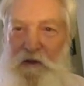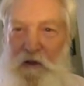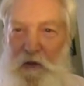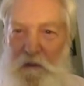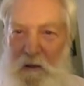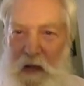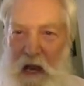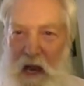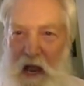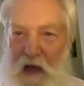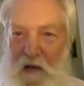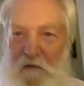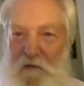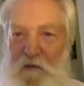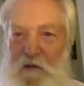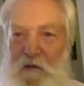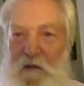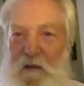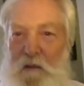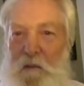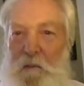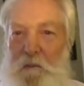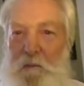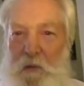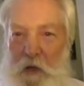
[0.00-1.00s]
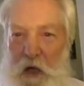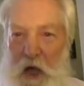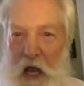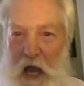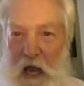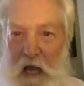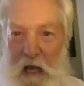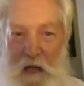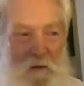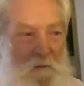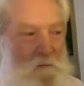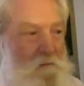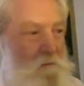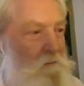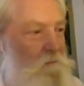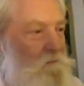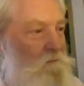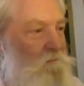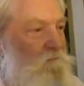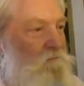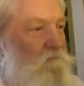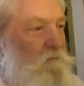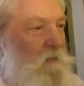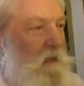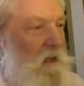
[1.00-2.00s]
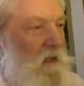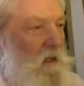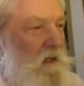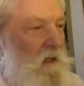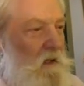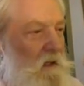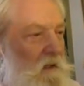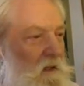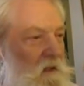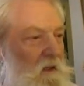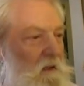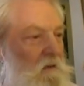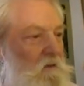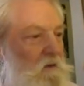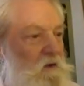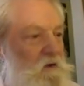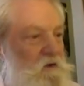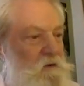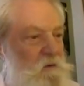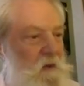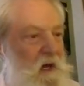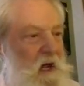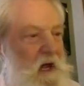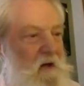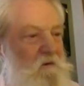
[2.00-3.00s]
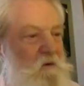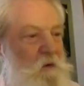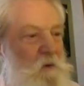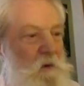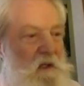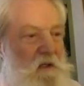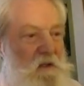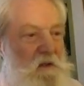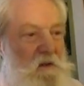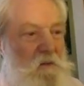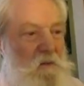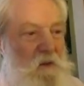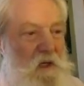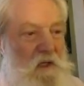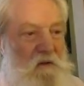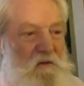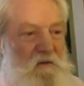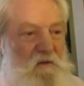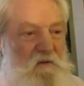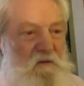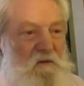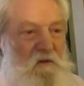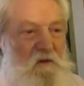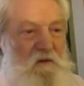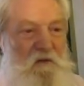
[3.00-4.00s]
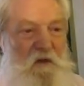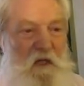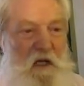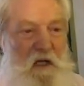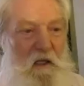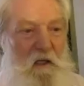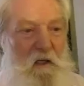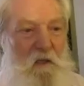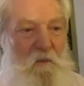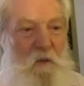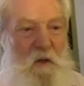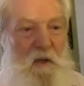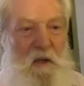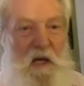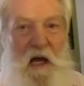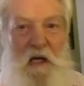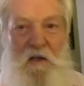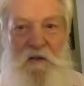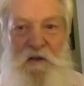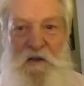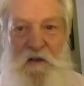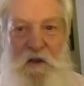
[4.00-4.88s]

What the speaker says: giraffe prey. The giraffe quickly raises its head and, without